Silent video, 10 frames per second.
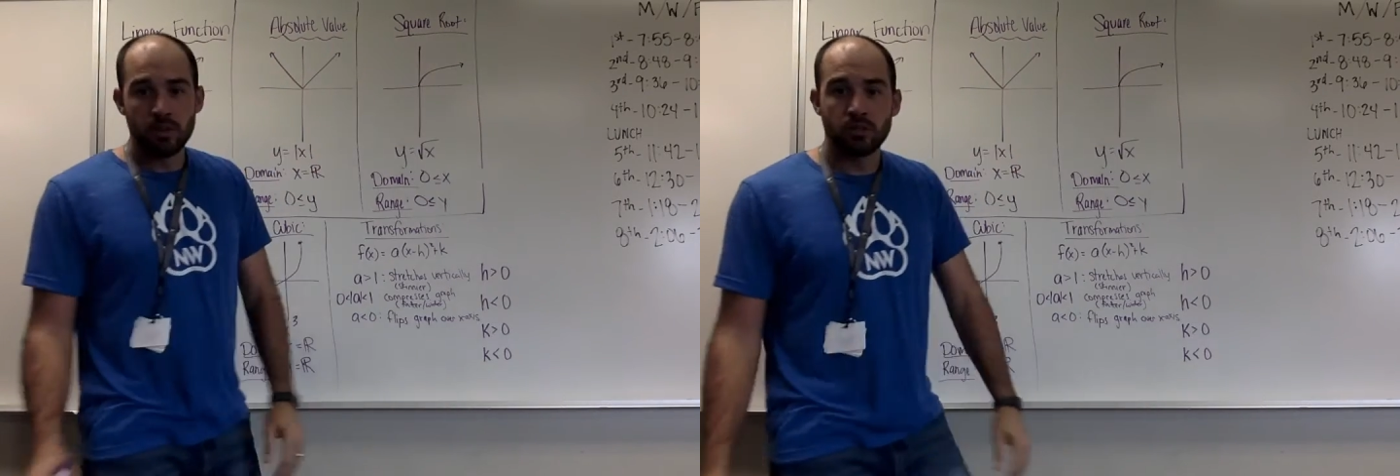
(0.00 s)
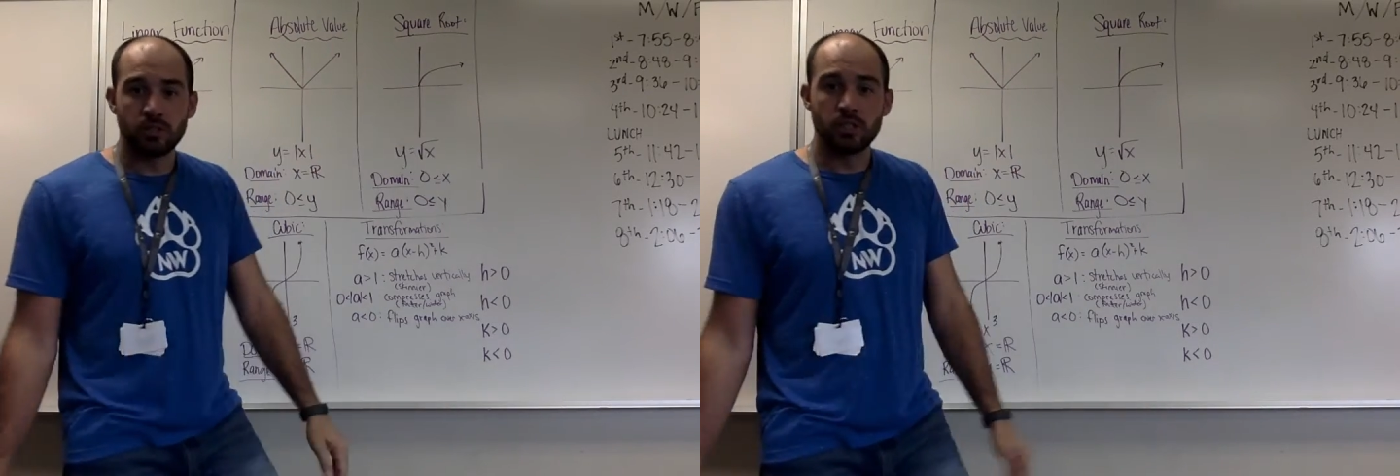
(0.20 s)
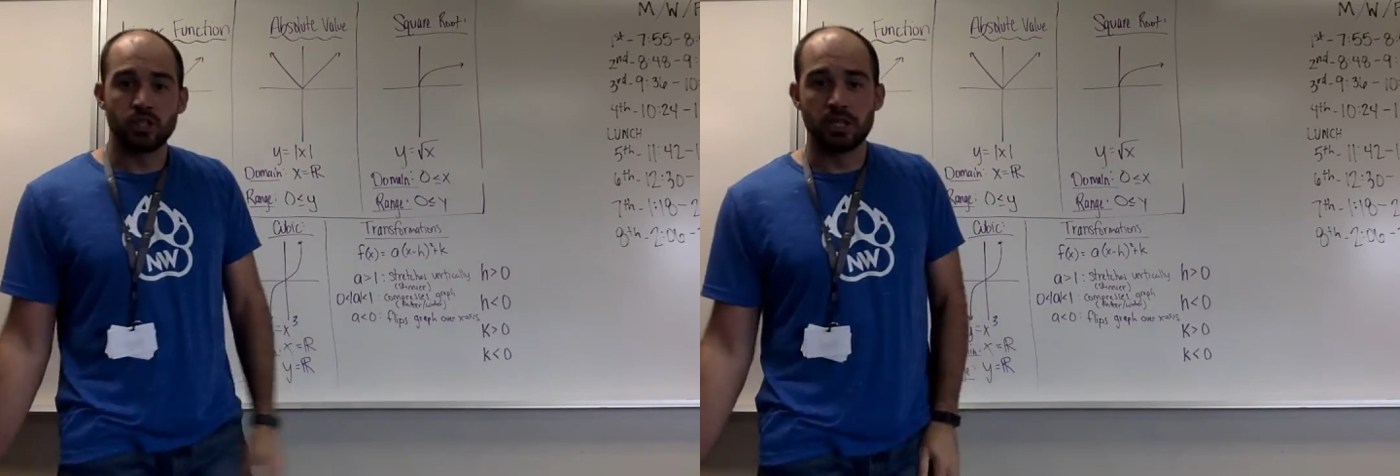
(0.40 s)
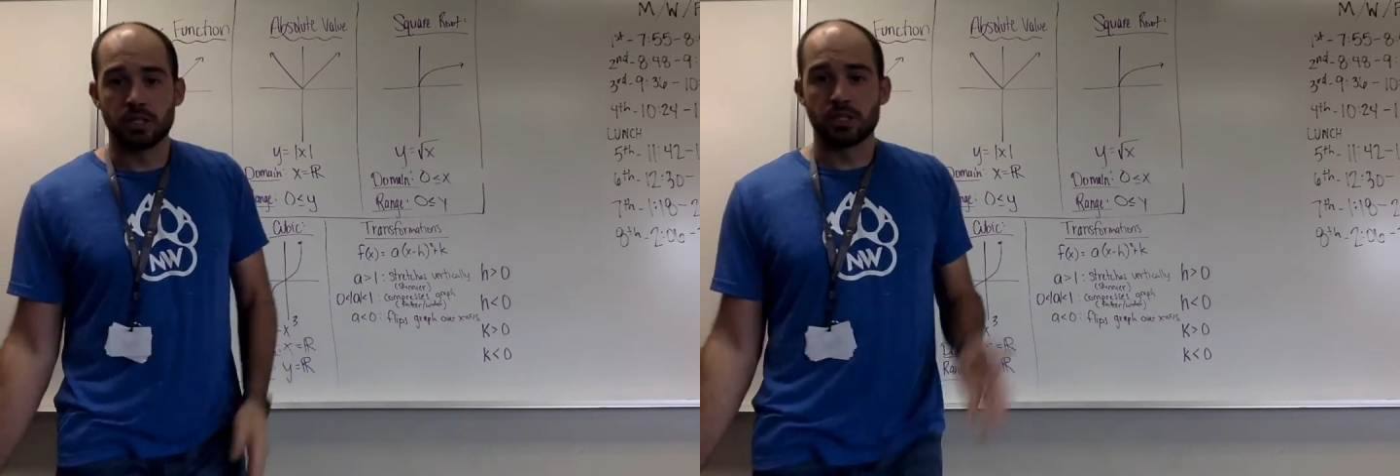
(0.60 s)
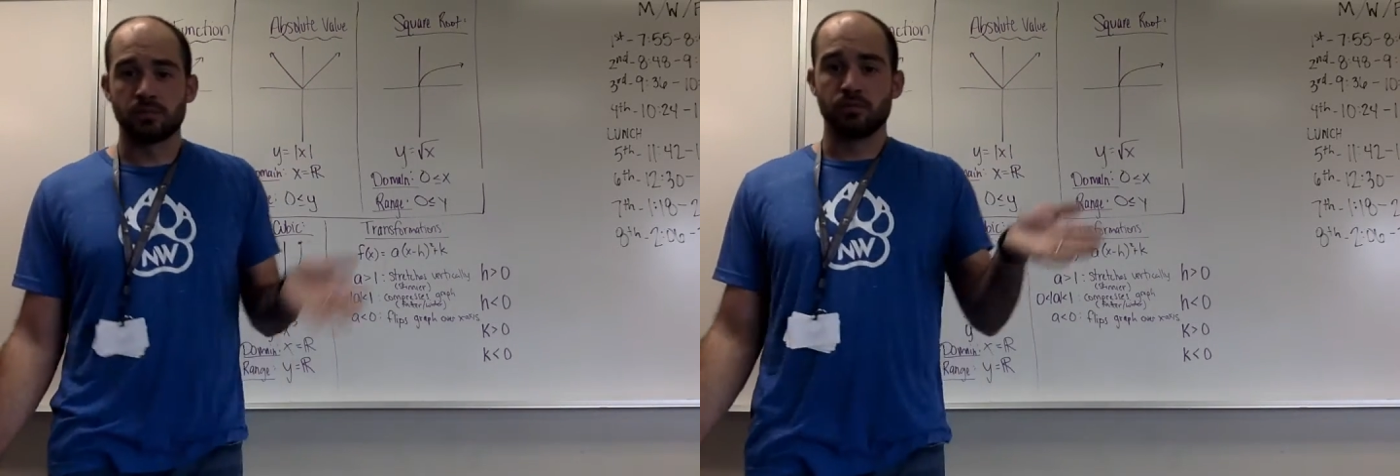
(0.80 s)
So essentially, it
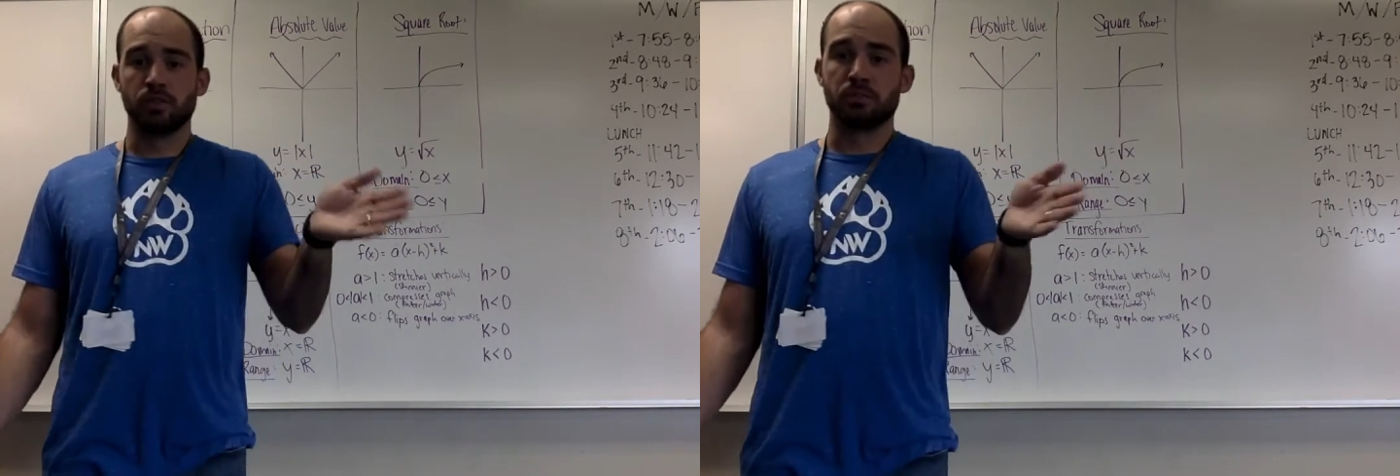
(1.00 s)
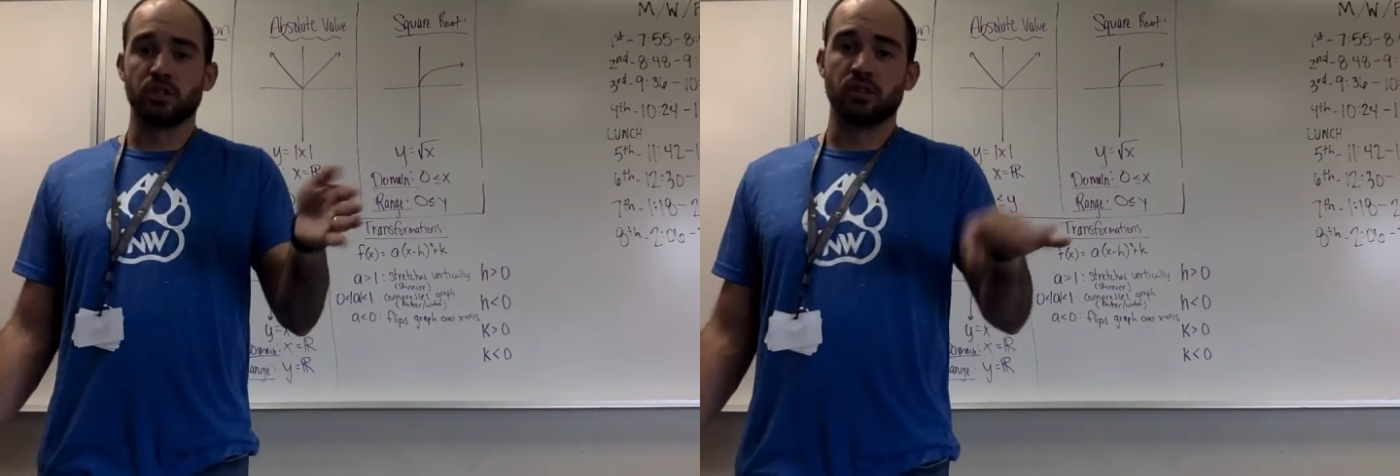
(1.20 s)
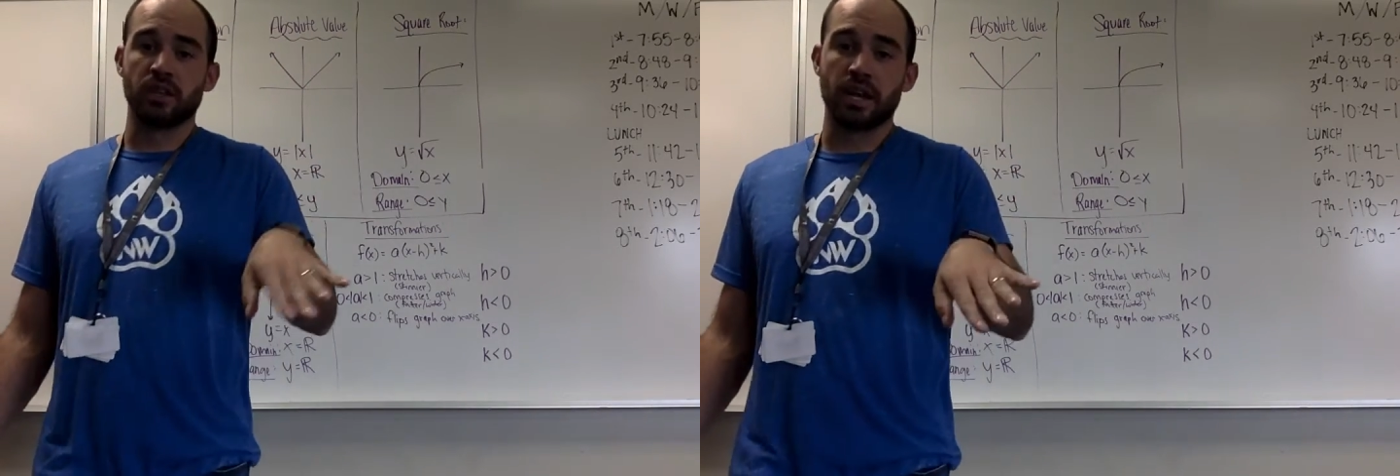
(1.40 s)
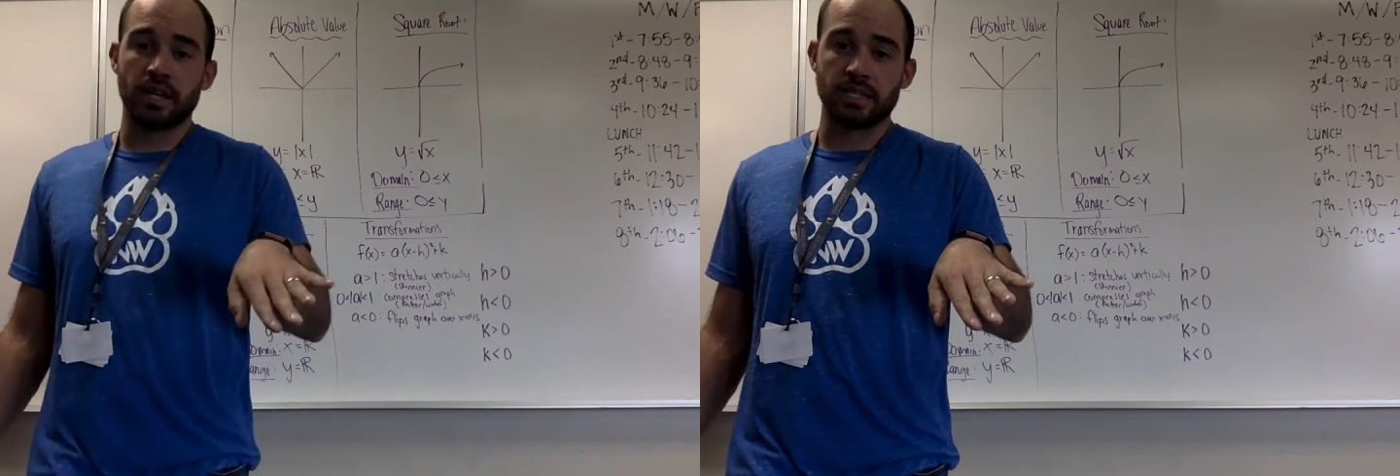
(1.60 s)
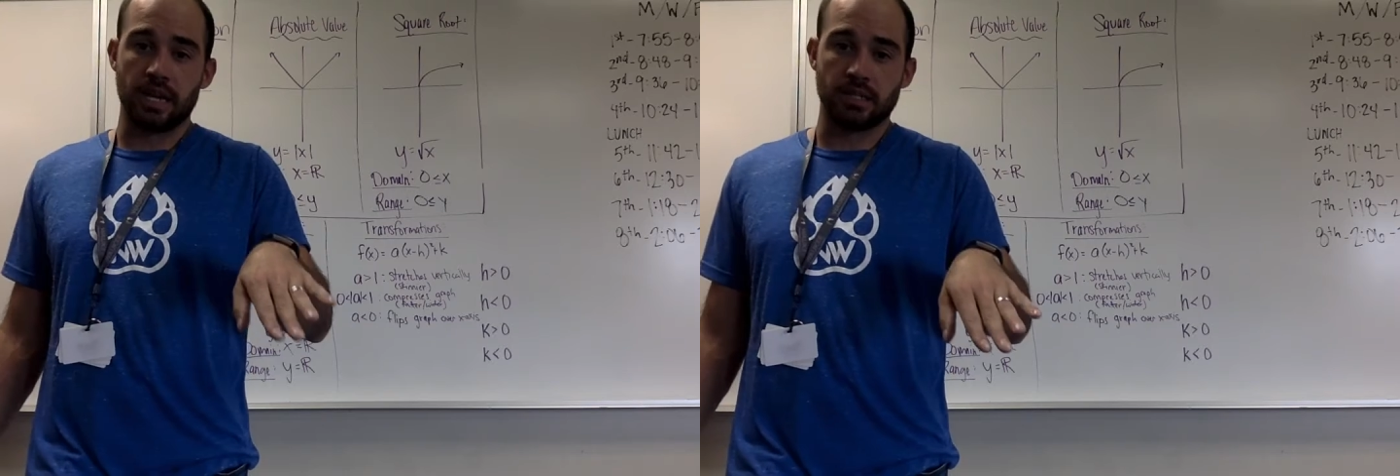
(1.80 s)
just flips it over that
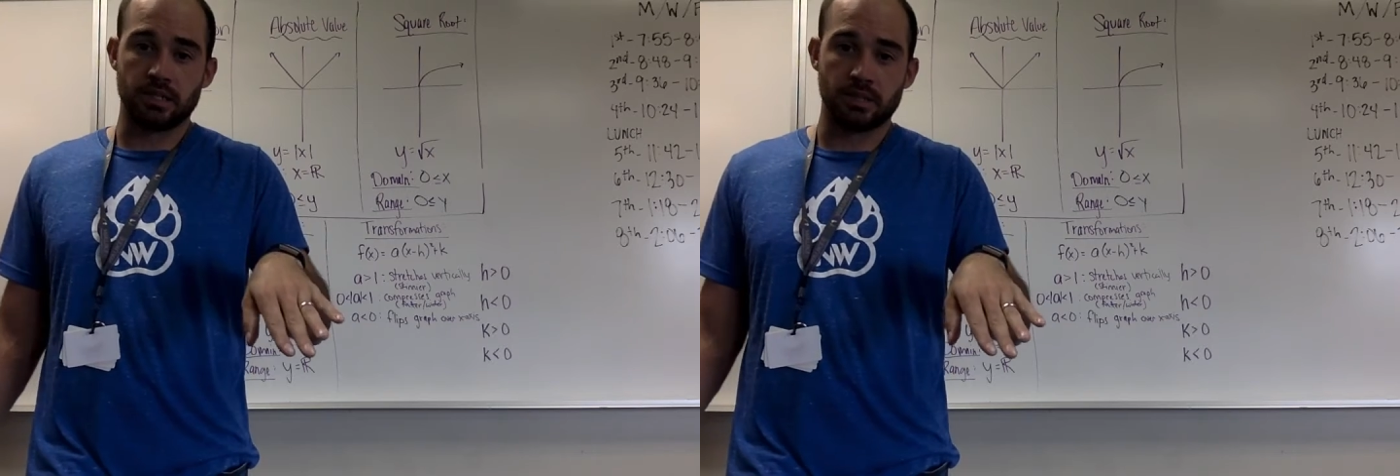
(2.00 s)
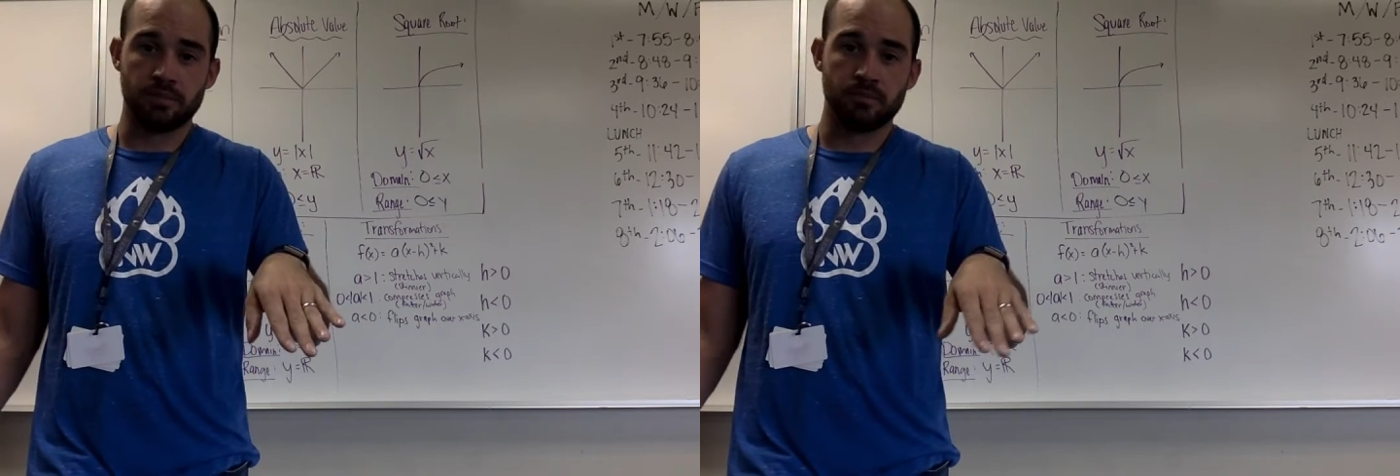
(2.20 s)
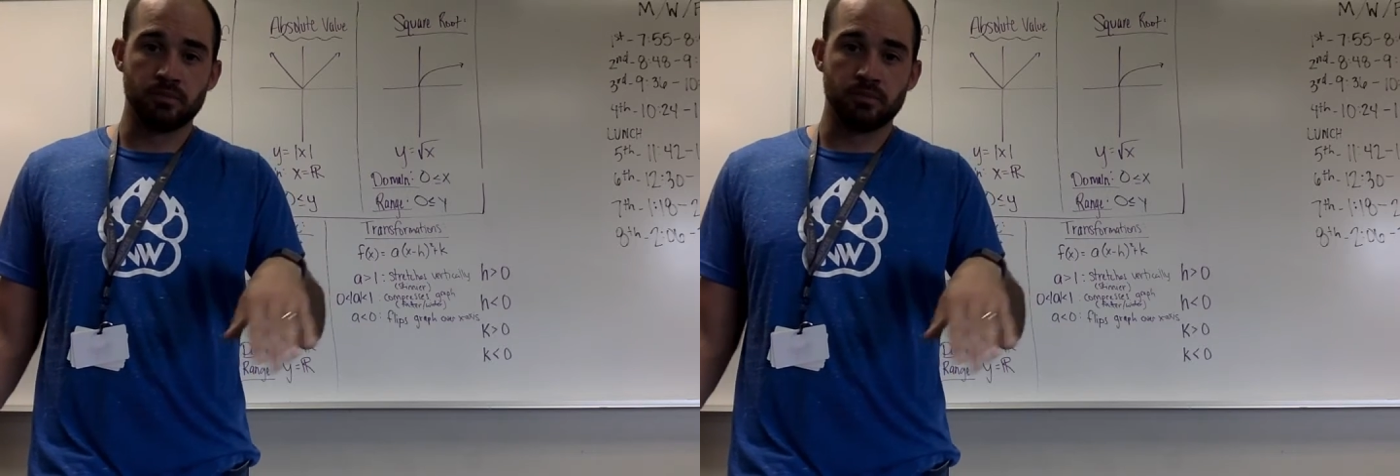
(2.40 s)
x-axis.